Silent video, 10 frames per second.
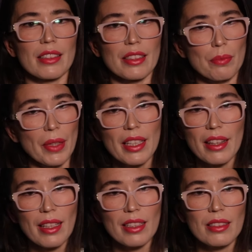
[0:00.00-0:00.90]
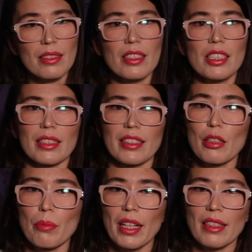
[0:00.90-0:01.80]
Despite this,
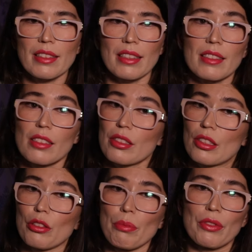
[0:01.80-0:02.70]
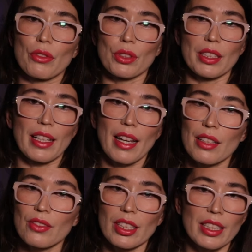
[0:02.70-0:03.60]
Chanel bags are still sold before they
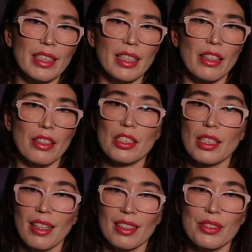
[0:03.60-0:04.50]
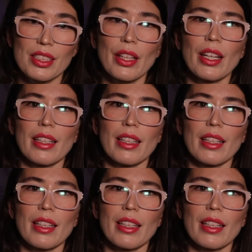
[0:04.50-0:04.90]
ever hit the shelves.